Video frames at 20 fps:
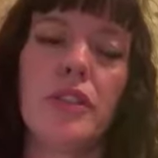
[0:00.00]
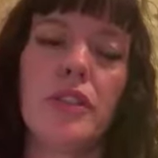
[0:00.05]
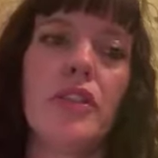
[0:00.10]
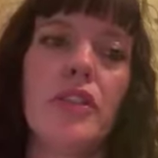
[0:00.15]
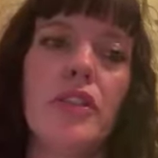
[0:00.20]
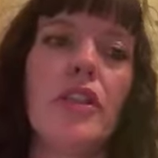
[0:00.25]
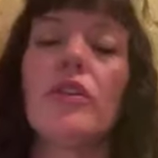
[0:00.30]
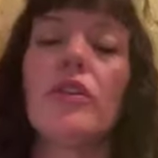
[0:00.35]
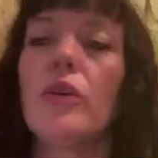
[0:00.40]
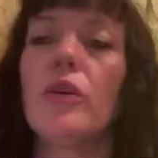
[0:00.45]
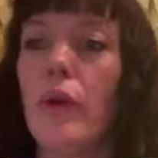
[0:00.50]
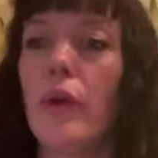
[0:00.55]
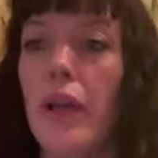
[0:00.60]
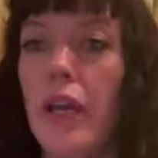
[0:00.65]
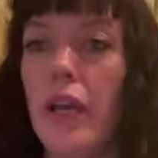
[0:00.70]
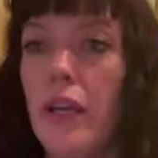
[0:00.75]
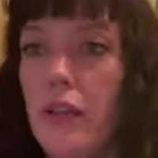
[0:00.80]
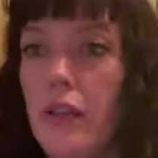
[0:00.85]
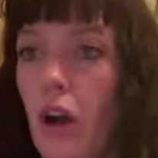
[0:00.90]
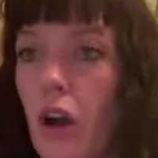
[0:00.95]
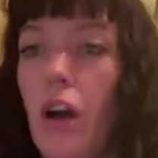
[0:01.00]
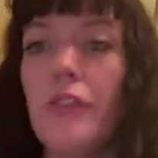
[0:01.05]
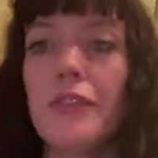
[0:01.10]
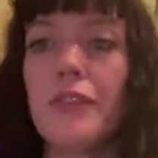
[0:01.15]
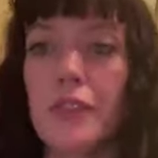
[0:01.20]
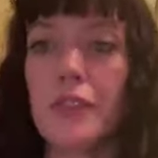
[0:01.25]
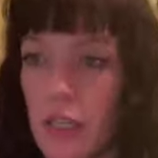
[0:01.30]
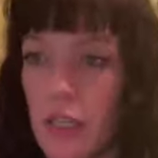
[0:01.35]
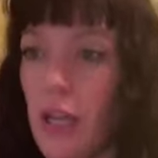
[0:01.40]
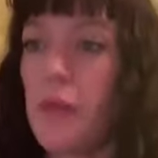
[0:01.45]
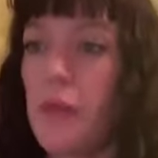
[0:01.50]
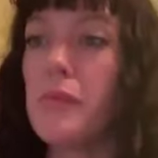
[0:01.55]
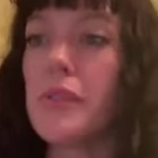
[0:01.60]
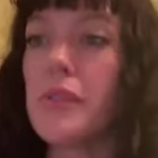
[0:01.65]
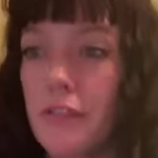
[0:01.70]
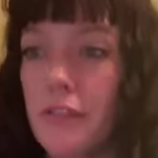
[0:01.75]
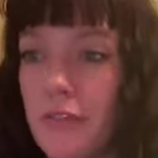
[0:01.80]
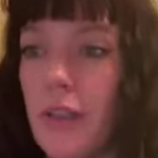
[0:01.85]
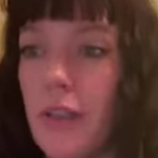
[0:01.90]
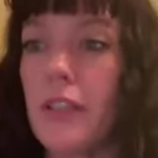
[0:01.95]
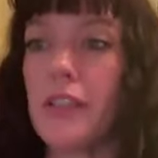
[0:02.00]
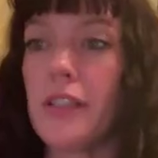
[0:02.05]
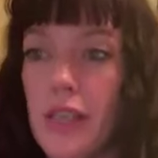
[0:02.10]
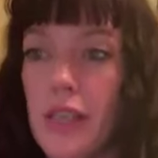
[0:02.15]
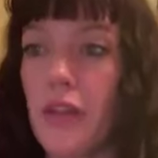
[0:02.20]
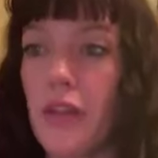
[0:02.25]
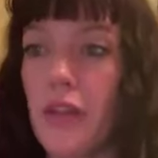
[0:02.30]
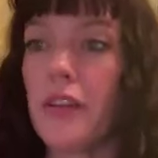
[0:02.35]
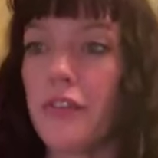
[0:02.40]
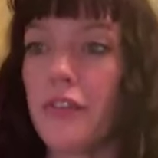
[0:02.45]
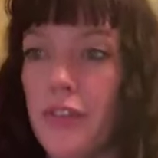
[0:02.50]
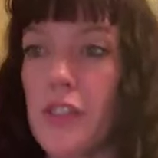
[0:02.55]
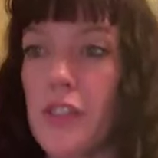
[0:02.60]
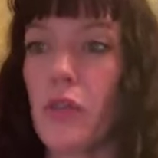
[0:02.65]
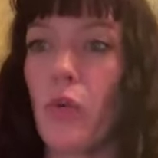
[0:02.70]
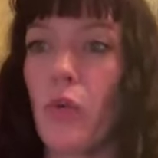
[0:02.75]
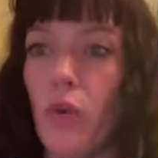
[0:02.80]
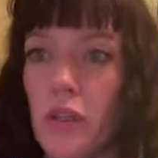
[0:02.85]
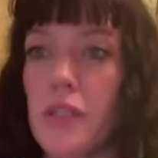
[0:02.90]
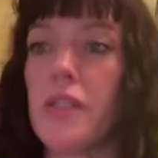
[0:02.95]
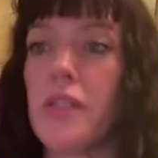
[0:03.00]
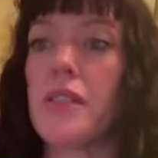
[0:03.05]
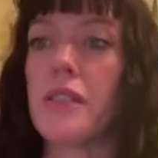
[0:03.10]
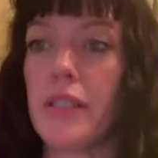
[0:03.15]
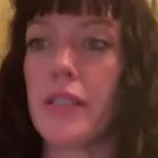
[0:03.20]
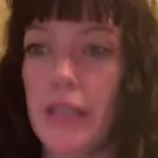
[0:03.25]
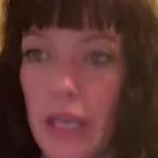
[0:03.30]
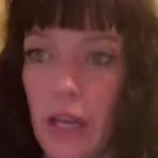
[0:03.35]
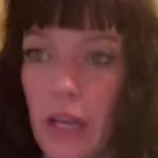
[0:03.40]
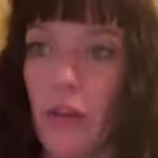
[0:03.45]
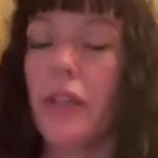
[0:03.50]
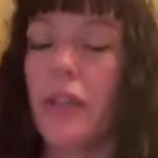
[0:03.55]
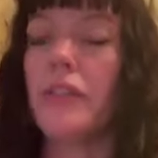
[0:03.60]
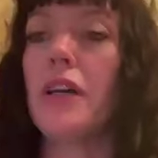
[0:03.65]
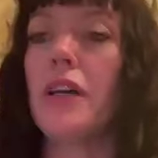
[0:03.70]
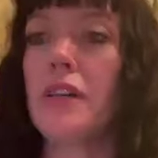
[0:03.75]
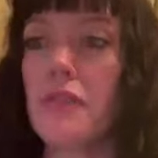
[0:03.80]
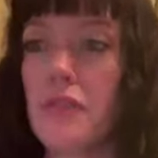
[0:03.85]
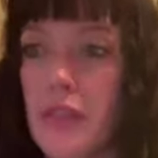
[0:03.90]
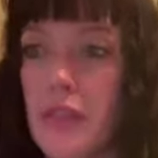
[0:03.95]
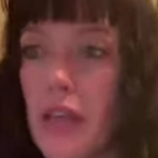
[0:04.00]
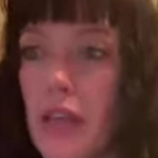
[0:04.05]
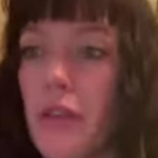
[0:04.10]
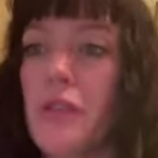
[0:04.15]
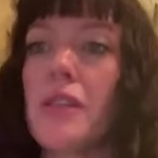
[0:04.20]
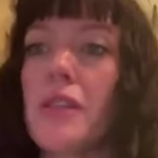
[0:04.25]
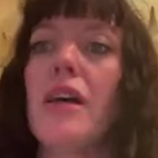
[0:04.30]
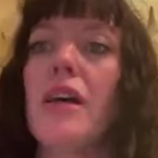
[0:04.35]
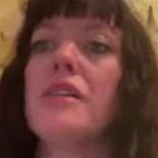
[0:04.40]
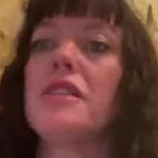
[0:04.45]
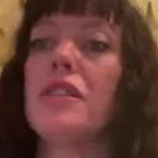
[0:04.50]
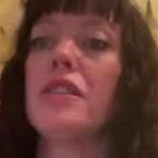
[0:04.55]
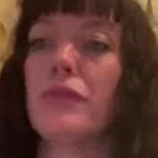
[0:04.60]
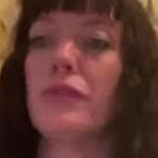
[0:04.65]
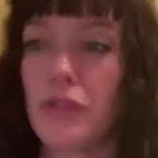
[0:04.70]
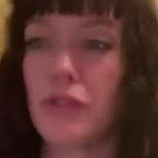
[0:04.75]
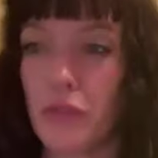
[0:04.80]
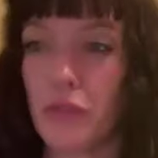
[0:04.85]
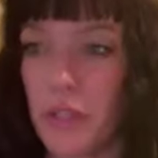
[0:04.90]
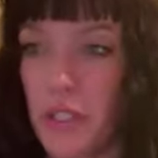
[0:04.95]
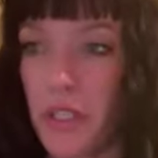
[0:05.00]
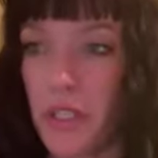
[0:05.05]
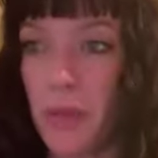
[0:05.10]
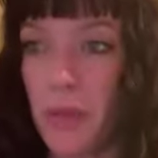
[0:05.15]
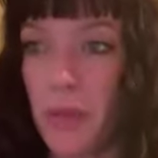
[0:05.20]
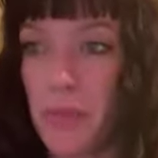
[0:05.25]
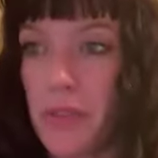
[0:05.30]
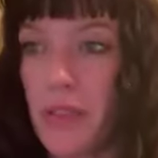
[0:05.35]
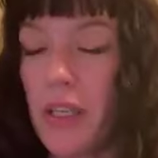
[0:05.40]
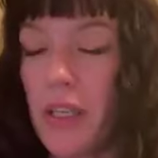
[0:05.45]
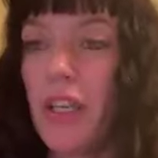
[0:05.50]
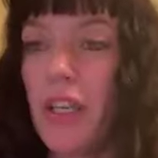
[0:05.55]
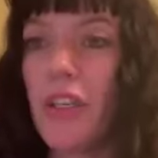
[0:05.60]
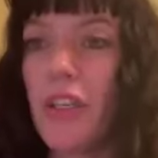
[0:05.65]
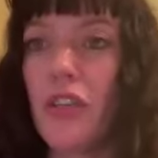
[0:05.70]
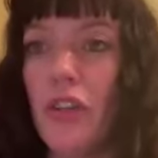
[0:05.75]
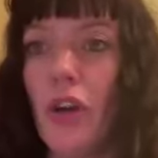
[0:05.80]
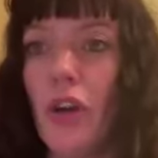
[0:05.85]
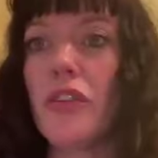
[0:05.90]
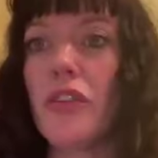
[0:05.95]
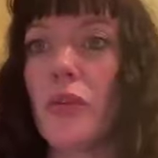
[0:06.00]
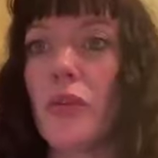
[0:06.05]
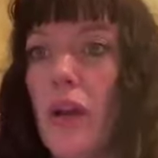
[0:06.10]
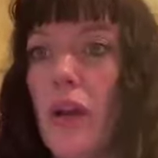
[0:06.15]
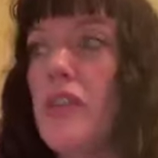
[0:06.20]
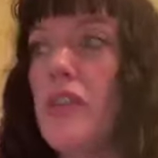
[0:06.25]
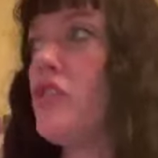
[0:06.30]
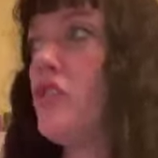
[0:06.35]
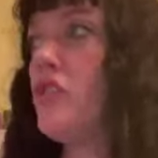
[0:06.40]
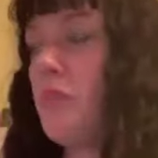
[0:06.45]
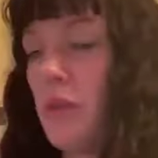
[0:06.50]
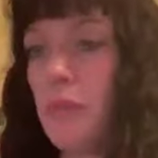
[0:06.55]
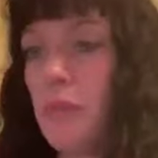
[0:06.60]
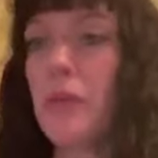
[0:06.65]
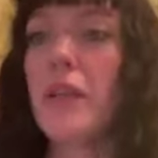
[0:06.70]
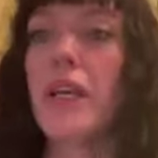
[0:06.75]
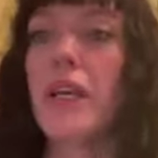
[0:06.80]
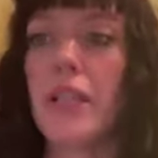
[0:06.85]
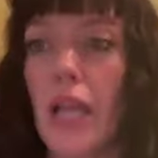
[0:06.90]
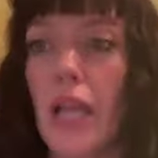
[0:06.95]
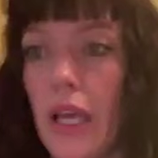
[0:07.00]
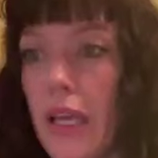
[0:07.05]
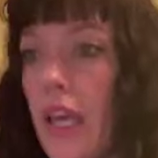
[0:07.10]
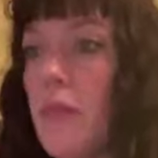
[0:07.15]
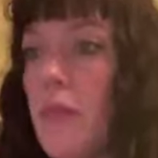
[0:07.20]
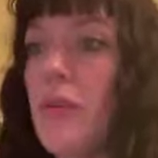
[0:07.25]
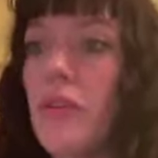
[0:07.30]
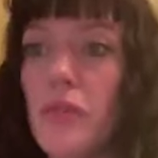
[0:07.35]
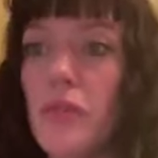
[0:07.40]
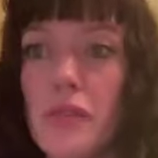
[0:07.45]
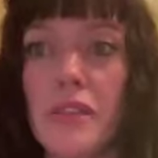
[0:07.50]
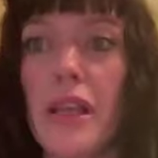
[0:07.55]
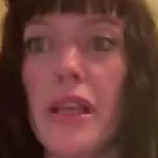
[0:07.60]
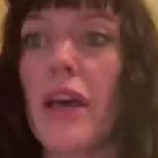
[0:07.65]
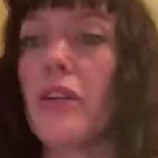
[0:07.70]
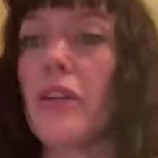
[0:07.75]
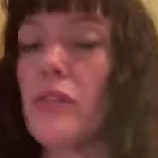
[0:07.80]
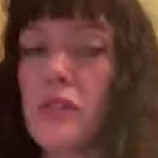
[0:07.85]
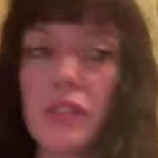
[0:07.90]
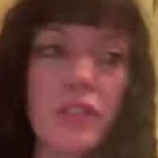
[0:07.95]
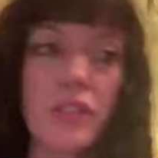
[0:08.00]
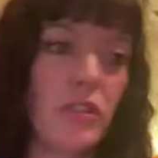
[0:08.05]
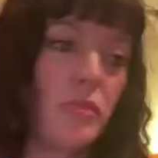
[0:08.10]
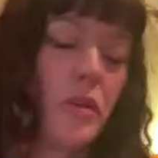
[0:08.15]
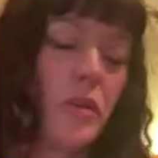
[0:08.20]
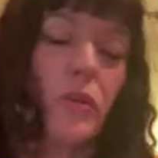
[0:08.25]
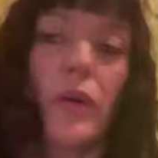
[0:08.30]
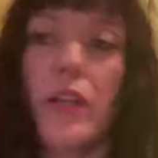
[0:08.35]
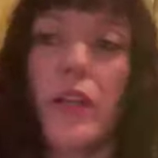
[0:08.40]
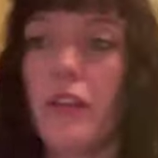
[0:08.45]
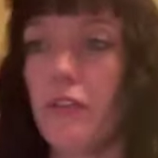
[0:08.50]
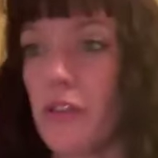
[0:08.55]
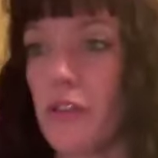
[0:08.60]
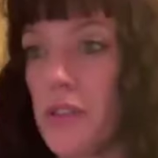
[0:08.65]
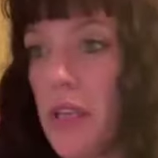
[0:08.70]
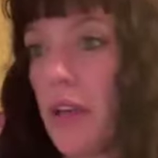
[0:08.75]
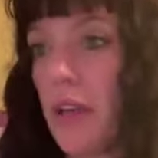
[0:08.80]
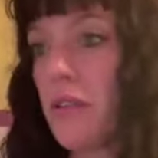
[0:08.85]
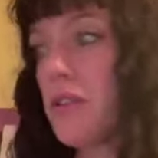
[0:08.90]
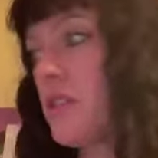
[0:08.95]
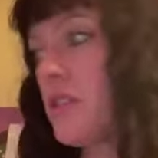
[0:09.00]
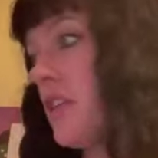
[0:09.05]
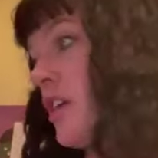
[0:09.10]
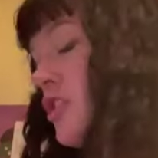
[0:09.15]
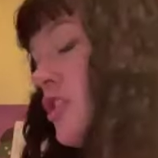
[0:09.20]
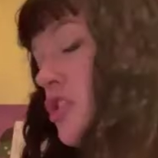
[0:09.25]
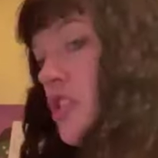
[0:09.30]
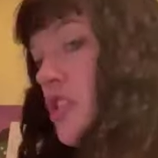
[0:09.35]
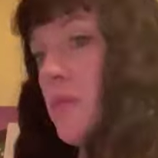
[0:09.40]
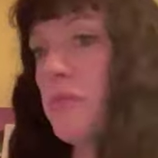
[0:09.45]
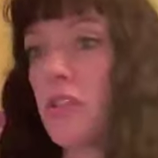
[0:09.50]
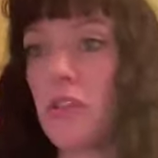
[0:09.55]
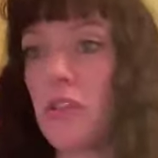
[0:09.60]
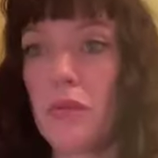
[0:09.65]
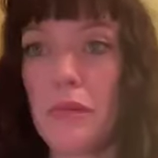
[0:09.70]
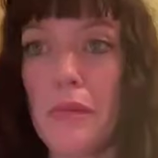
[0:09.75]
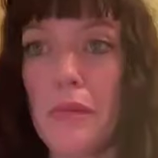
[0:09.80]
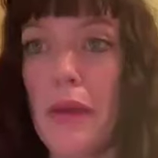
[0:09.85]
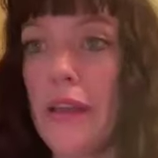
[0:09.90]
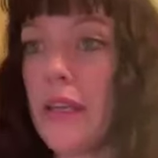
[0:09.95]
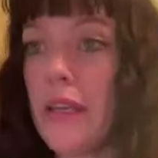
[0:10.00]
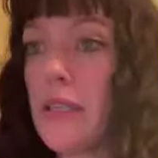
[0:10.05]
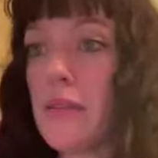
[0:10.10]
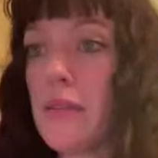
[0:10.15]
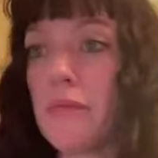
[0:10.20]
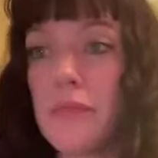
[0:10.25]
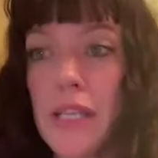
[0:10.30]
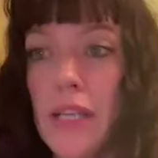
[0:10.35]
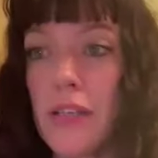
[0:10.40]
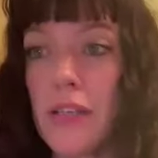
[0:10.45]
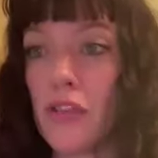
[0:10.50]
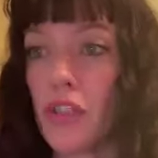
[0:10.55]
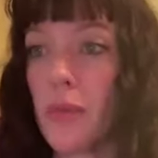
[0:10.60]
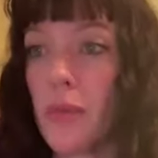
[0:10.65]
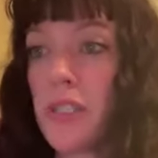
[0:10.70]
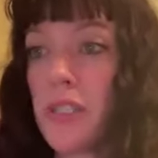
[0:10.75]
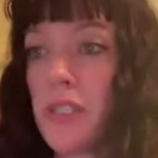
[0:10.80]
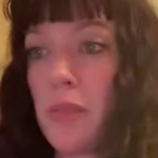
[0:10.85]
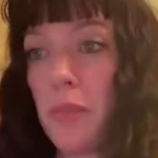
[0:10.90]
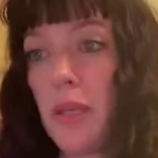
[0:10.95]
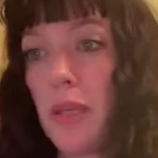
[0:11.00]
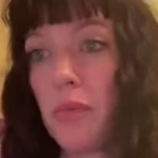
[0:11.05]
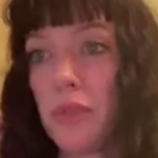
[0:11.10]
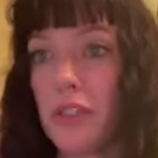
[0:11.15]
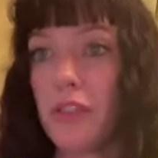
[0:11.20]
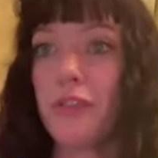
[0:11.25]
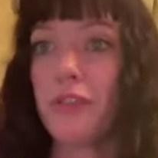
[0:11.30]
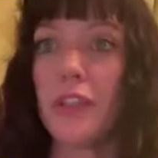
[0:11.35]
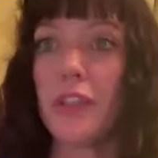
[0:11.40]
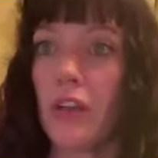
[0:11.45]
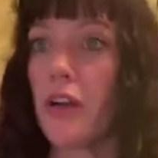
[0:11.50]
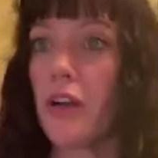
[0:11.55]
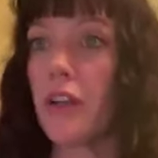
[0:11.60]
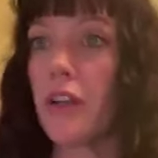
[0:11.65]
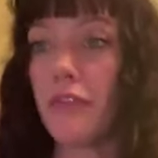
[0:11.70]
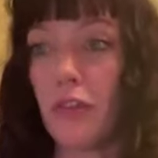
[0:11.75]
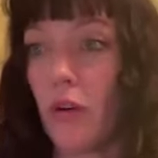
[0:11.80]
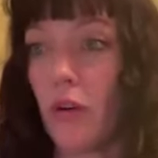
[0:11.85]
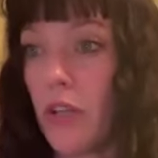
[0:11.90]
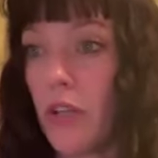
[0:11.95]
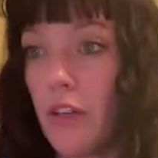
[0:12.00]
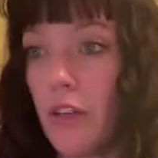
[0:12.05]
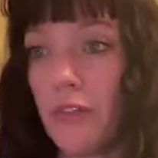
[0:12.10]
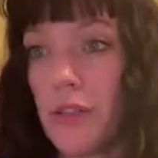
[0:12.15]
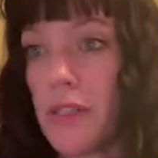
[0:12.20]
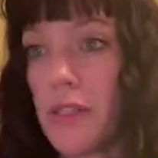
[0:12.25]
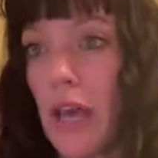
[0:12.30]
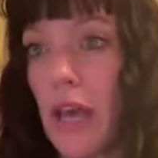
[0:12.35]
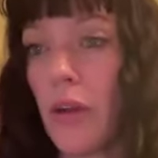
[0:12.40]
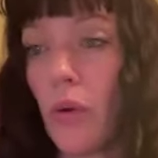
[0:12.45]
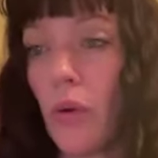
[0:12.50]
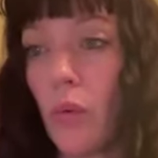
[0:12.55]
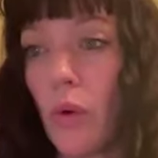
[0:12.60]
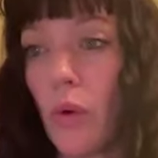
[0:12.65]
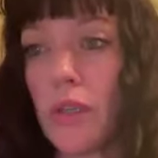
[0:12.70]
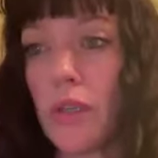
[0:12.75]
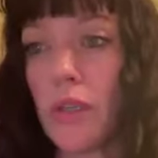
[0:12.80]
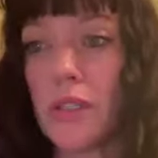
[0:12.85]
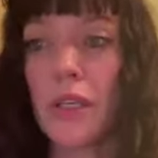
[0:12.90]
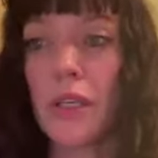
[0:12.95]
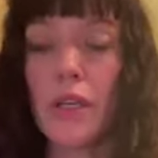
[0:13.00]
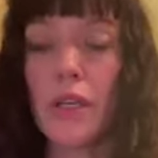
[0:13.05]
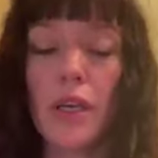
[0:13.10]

The only way oftentimes to find a saddle that fits a horse is to carry a line of saddles that has different tree shapes. Otherwise you'd be playing that game of used saddles and you'd be waiting for saddles to get shipped and you'd be making 10 trips to people to figure out if a saddle worked.